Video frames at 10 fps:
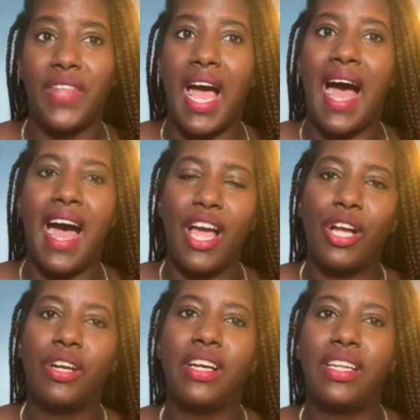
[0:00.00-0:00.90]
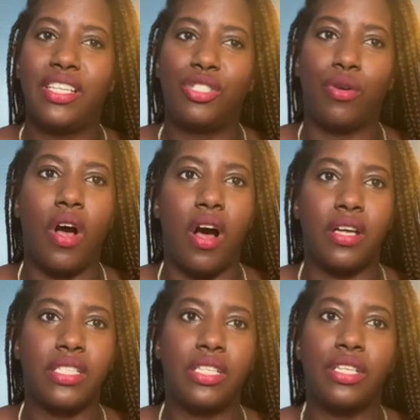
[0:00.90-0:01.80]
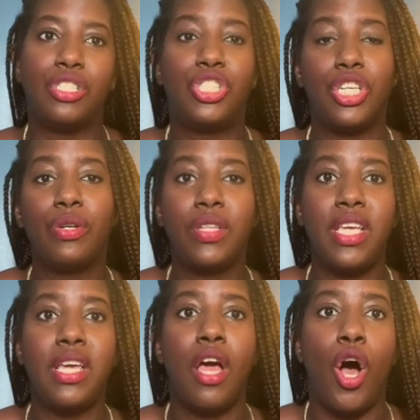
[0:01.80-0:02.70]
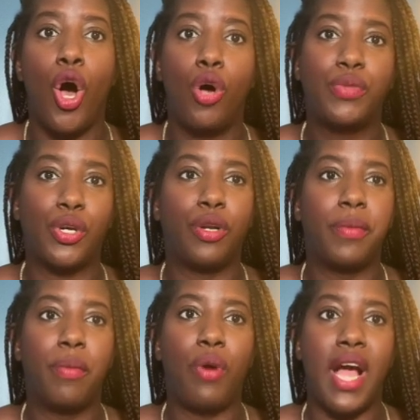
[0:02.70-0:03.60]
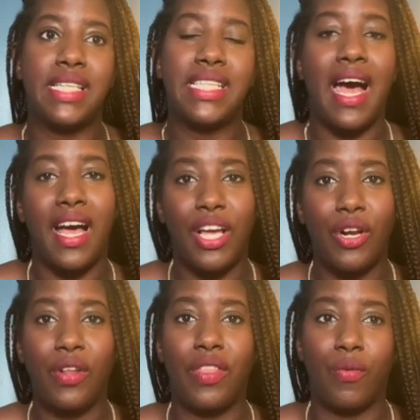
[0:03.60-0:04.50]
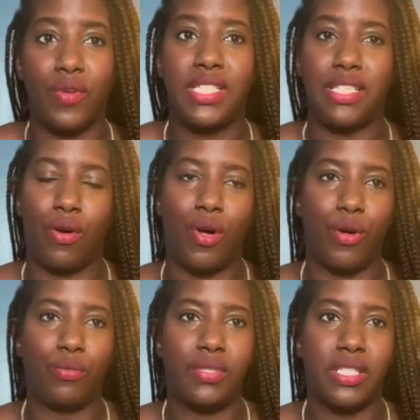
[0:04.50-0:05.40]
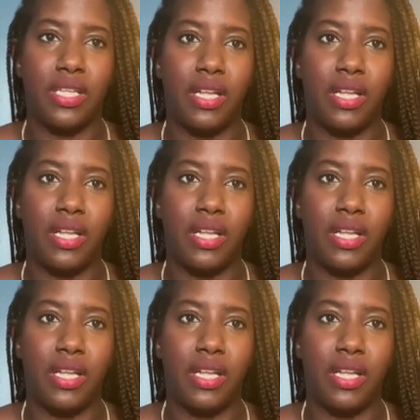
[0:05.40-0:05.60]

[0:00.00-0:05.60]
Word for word: higher initial costs. Generally, homes are gonna be priced higher than resale homes.